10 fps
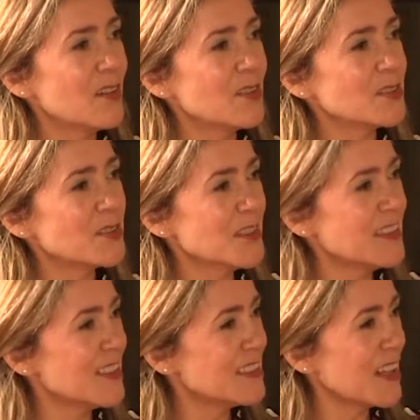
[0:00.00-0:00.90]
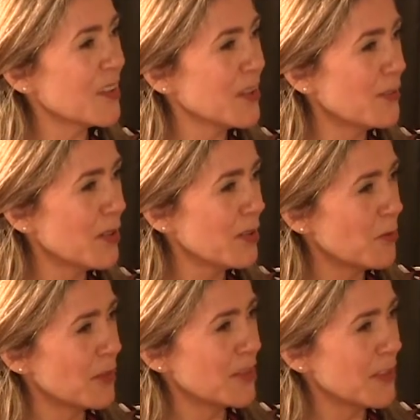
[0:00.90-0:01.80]
Also, it says a lot about
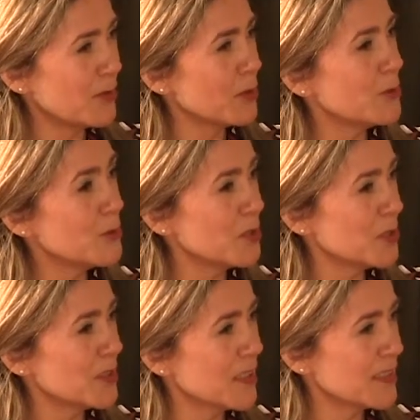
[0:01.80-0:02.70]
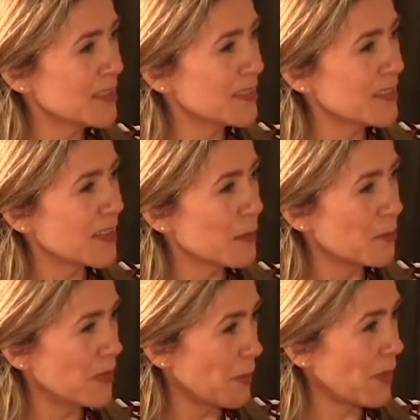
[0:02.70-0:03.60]
our evolution and the capacity
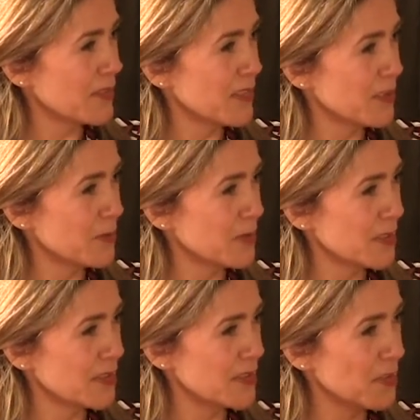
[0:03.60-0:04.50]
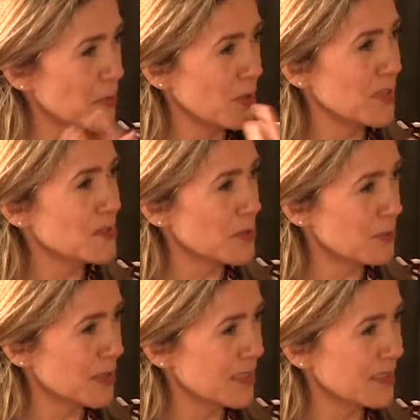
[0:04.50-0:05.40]
capacity of the
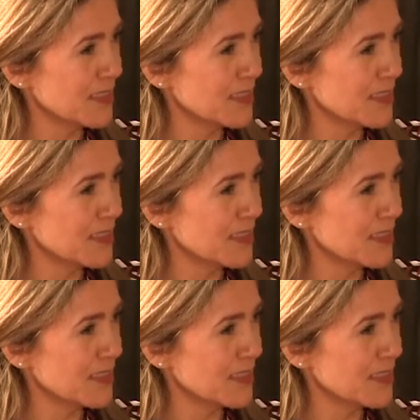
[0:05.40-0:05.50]
symbolism and